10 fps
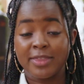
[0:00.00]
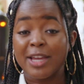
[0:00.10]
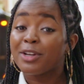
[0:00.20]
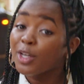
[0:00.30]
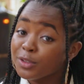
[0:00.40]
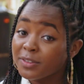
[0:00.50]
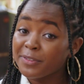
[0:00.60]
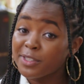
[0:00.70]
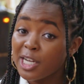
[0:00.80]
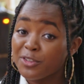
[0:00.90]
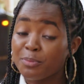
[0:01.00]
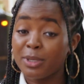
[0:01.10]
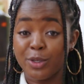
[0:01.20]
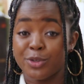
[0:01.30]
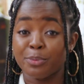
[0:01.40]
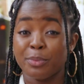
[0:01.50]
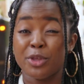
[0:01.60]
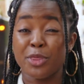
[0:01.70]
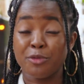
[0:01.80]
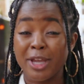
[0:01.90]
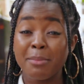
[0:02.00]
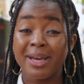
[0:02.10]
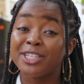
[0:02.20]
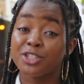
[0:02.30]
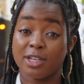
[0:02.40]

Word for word: There are lots of different types of pollution, but the three major